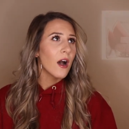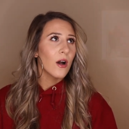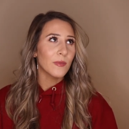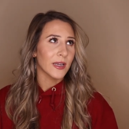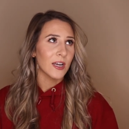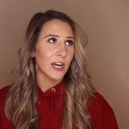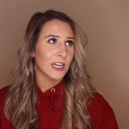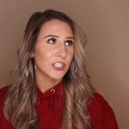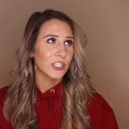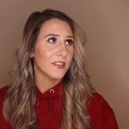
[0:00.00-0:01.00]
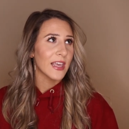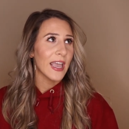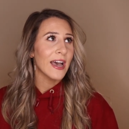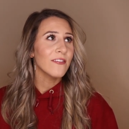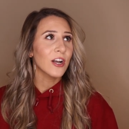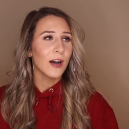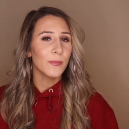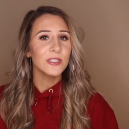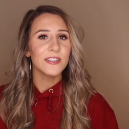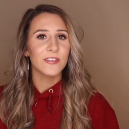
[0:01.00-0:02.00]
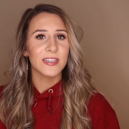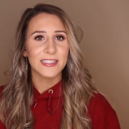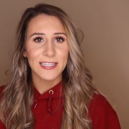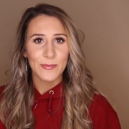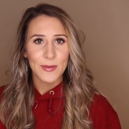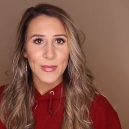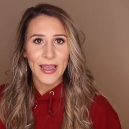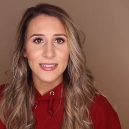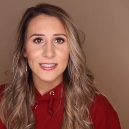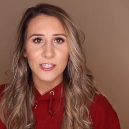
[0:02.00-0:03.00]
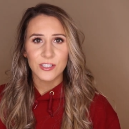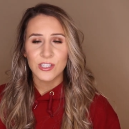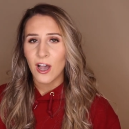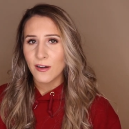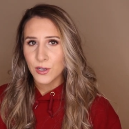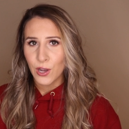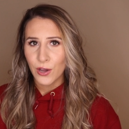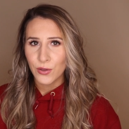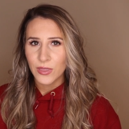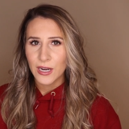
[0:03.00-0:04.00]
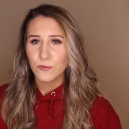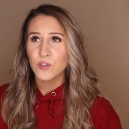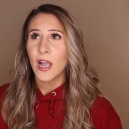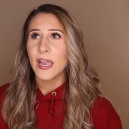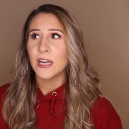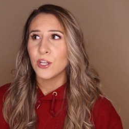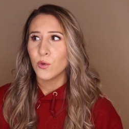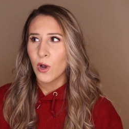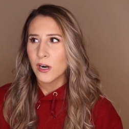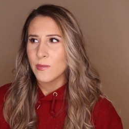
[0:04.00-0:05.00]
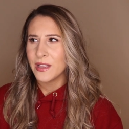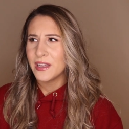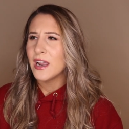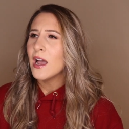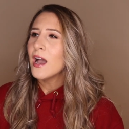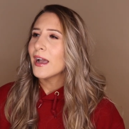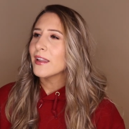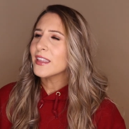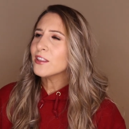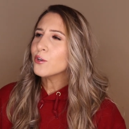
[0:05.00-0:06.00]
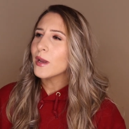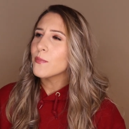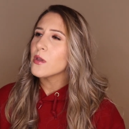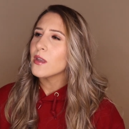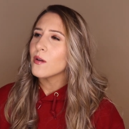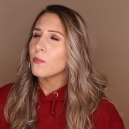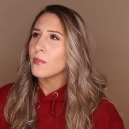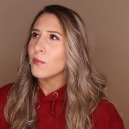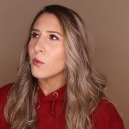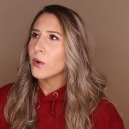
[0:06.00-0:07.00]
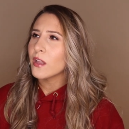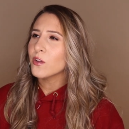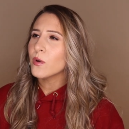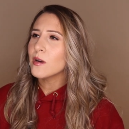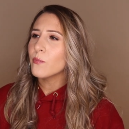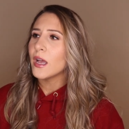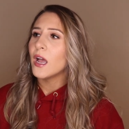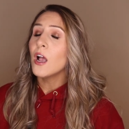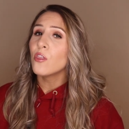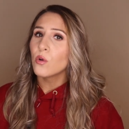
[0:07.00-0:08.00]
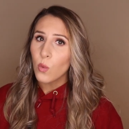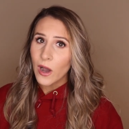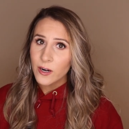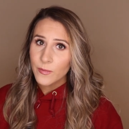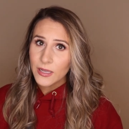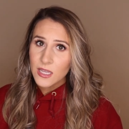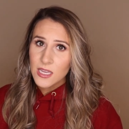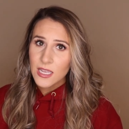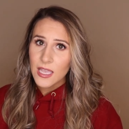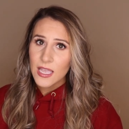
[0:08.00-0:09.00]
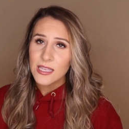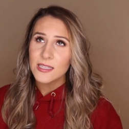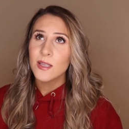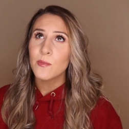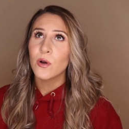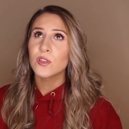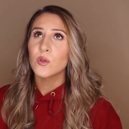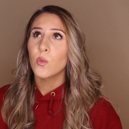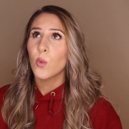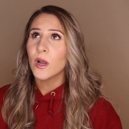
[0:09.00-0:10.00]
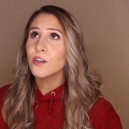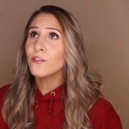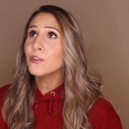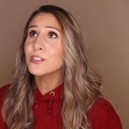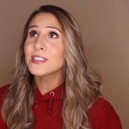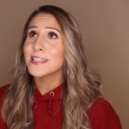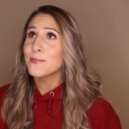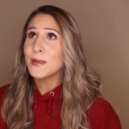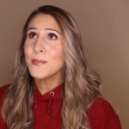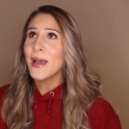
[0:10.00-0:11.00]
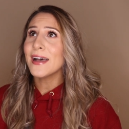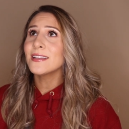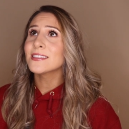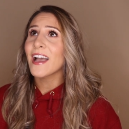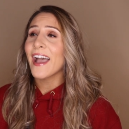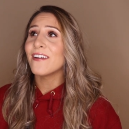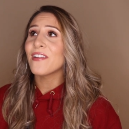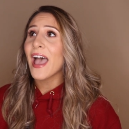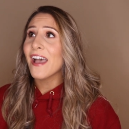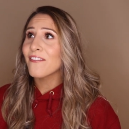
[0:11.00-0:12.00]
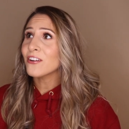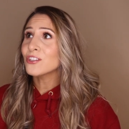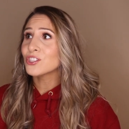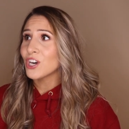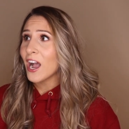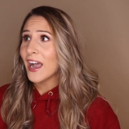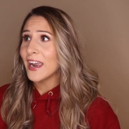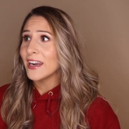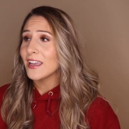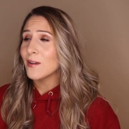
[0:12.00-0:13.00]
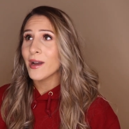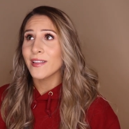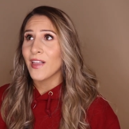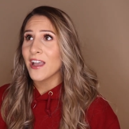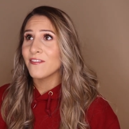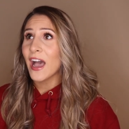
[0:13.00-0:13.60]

Oh my gosh. They have a couple different sleeping masks. There's the avocado that I've tried and the watermelon. I think there might be maybe one other one, but the watermelon is the most wonderful sleeping mask I have ever tried in my life.